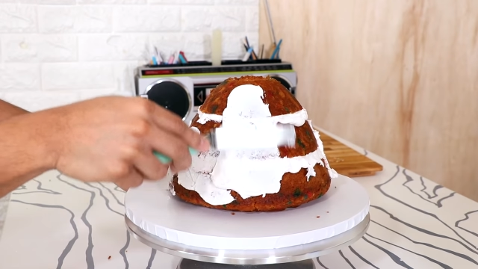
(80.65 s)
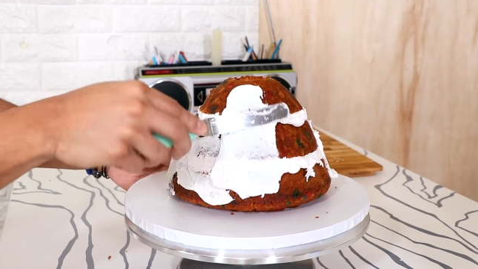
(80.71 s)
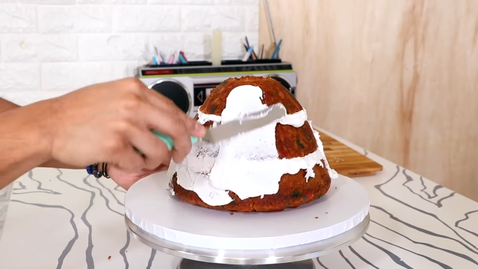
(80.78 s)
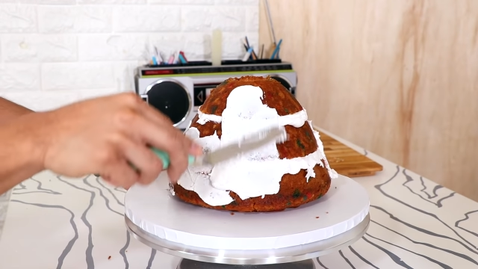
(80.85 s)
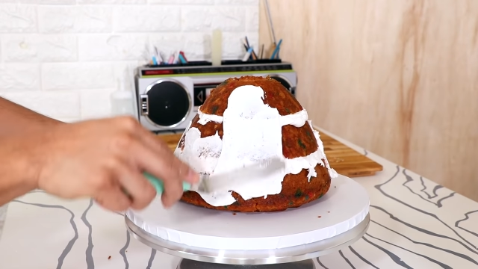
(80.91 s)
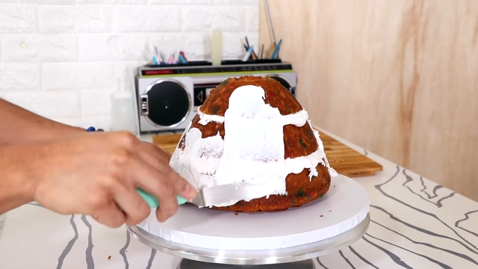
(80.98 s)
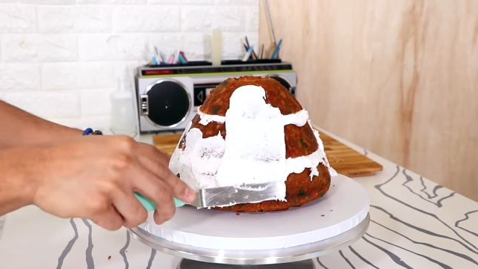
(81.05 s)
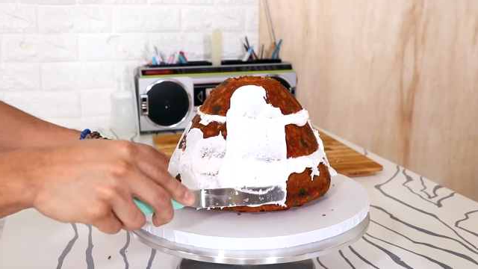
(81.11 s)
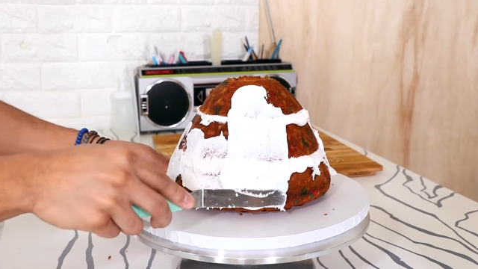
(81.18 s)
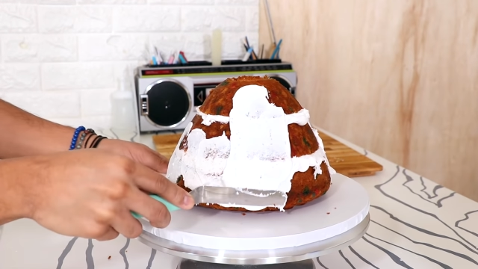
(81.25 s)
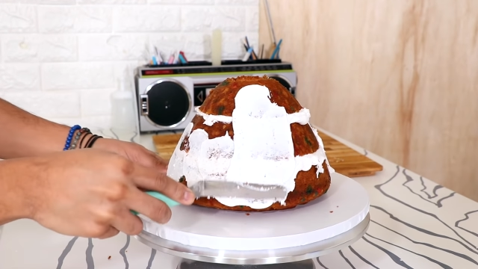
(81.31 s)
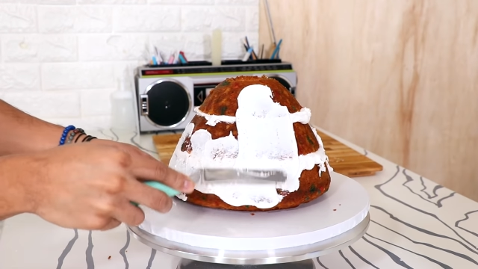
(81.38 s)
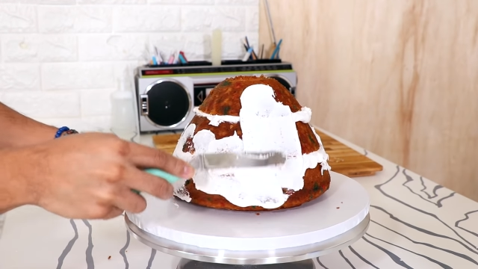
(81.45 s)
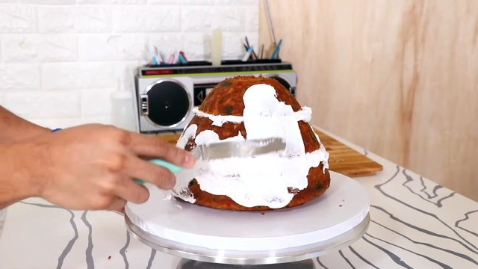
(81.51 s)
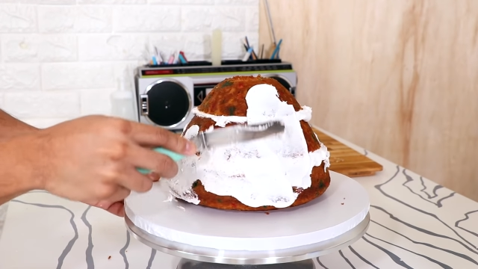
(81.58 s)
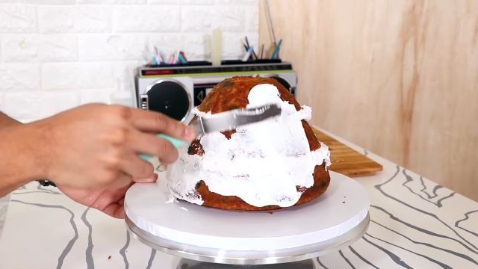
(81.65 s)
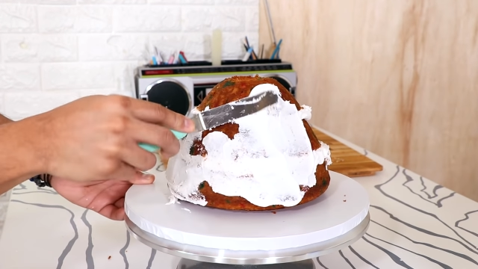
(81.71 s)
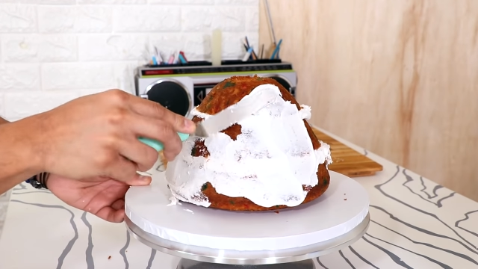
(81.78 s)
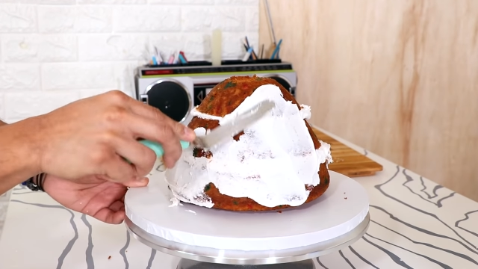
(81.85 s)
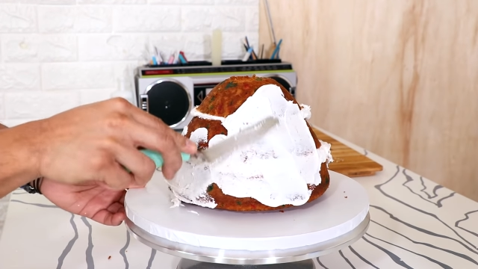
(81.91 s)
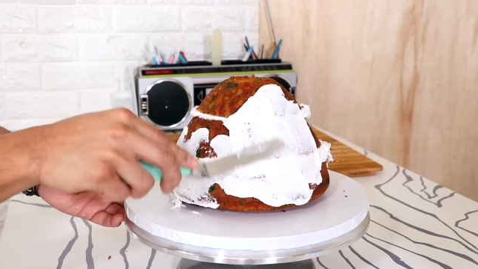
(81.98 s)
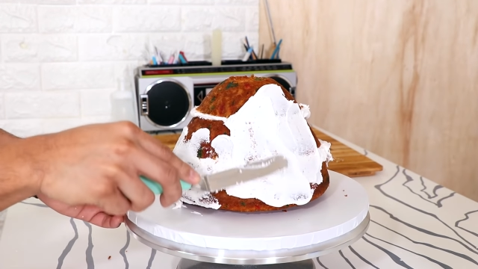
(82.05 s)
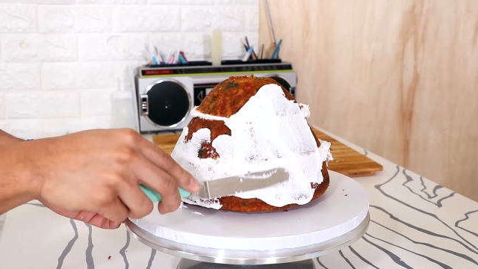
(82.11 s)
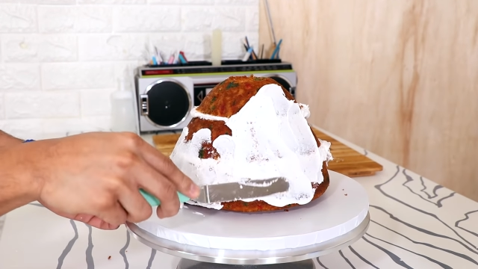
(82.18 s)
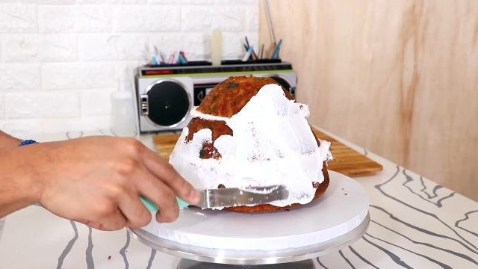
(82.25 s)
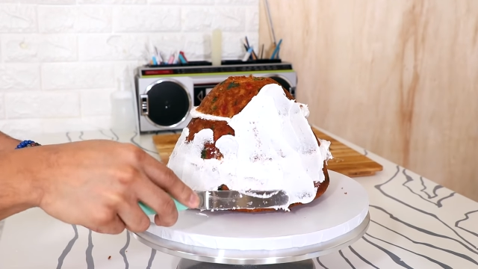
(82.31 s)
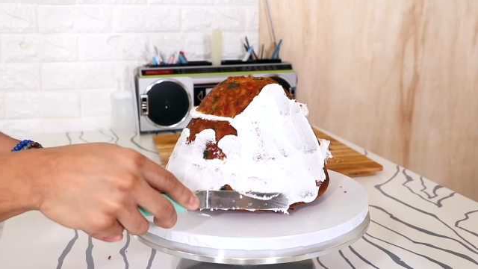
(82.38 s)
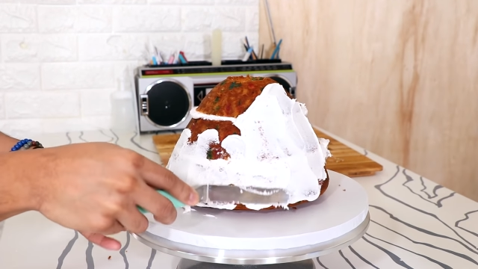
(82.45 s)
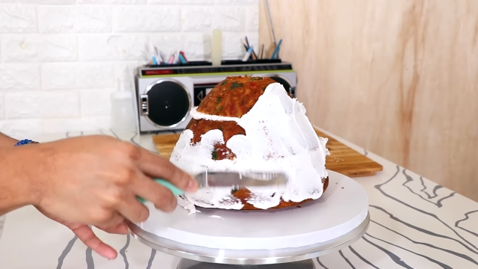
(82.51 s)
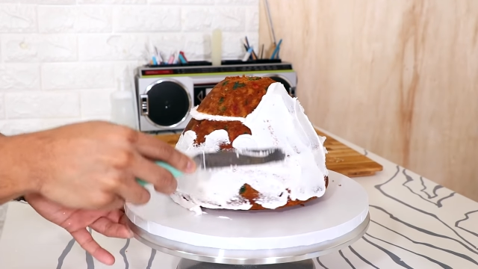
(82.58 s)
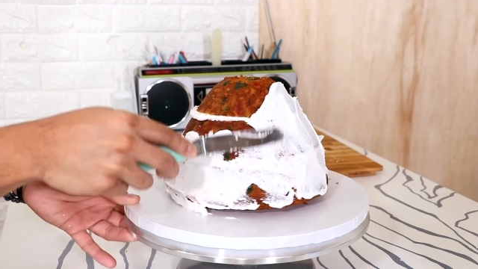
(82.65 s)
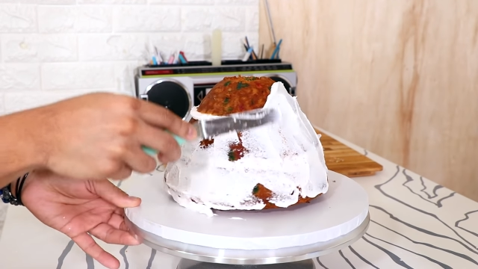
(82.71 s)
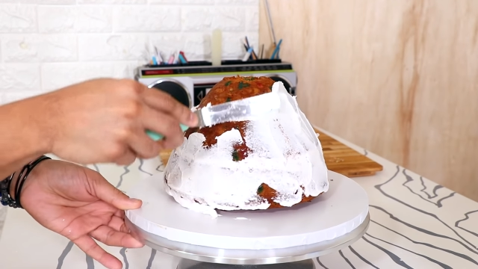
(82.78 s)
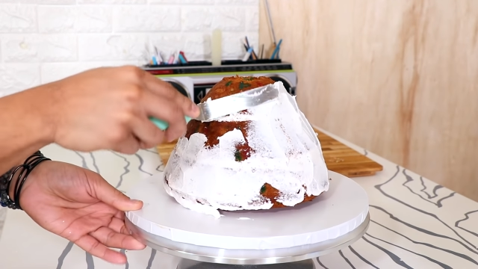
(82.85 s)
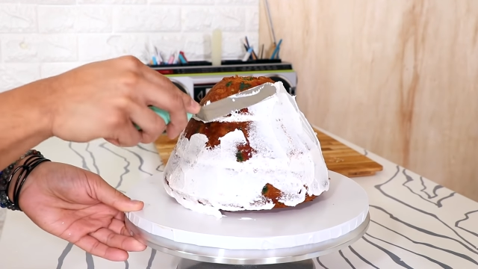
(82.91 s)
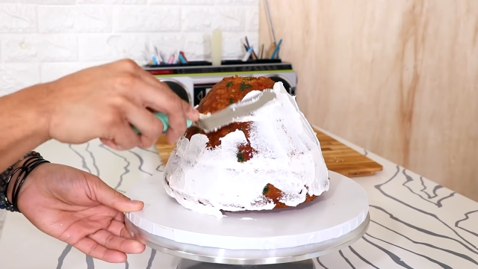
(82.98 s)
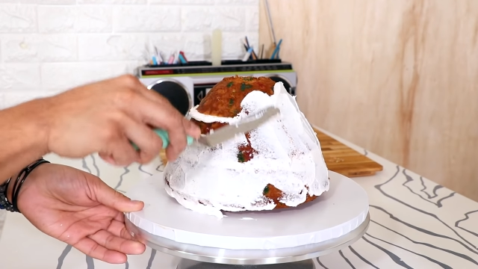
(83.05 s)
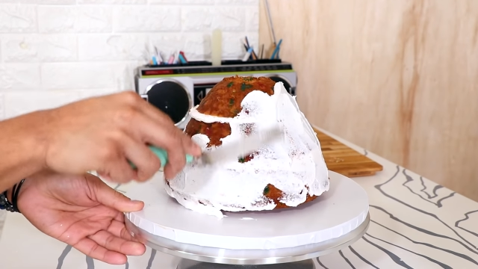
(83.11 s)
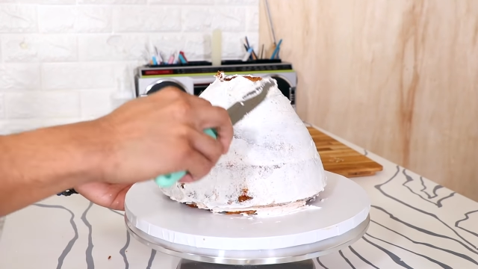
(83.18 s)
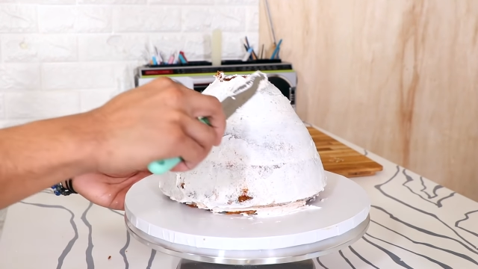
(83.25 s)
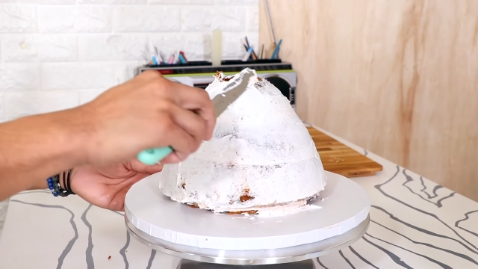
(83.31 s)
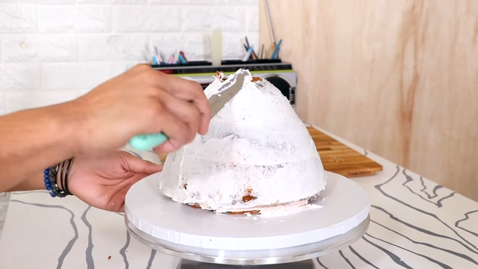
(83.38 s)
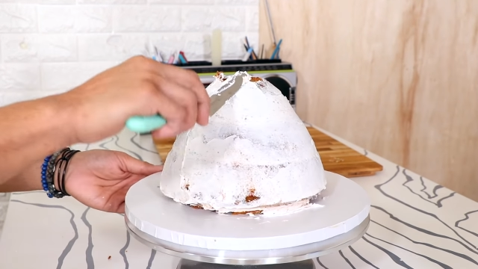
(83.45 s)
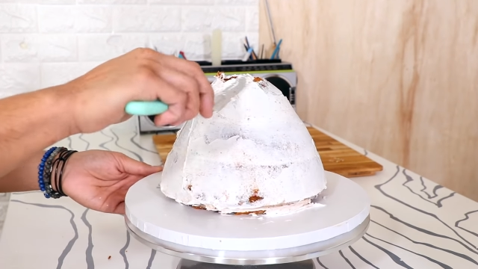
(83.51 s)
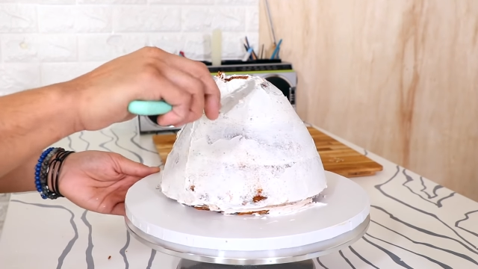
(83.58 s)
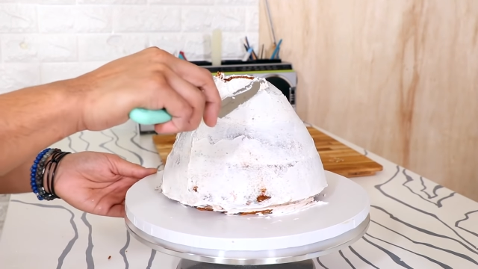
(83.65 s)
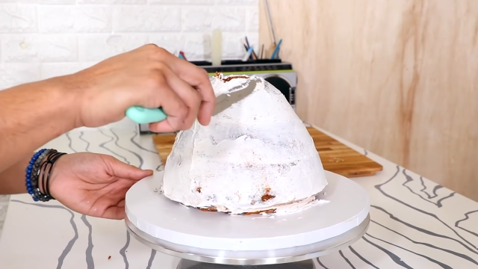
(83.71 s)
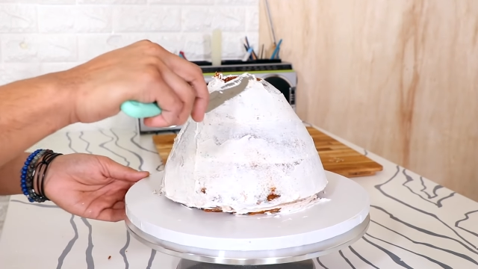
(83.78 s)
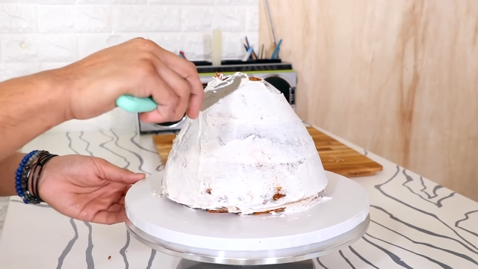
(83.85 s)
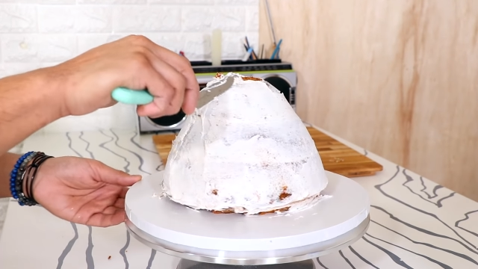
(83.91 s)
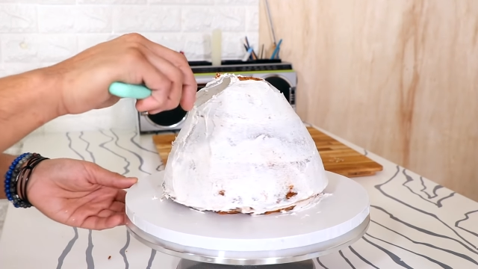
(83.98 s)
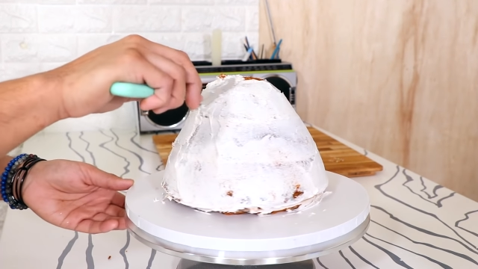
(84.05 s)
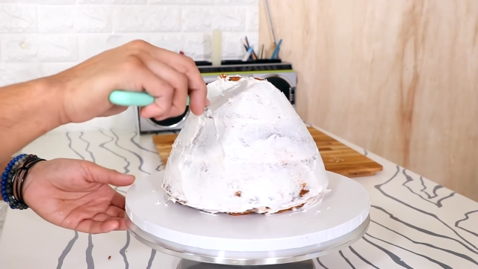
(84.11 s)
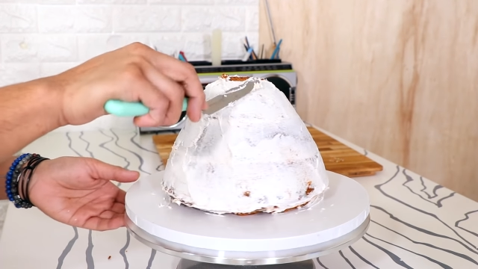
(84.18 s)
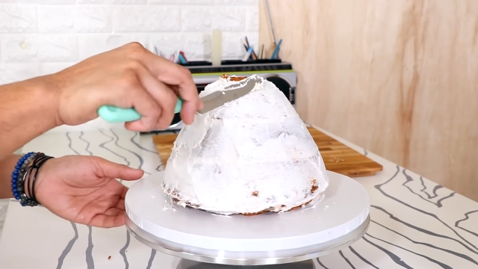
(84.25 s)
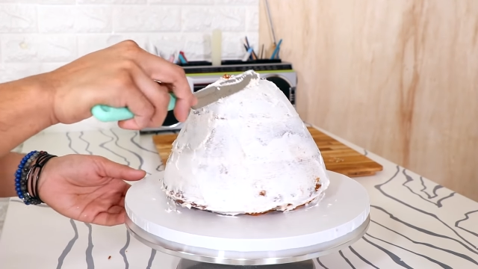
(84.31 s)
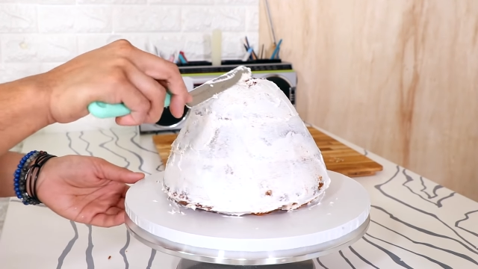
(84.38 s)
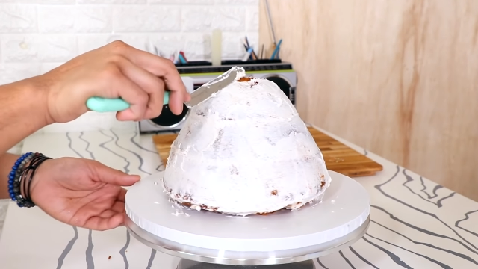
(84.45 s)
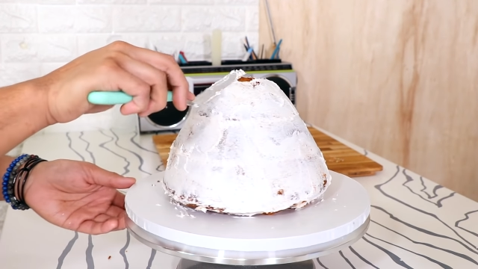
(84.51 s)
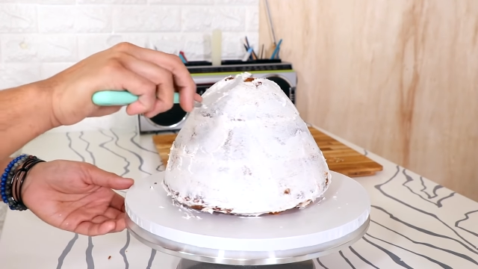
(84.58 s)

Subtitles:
Nobody's mouth can be seen.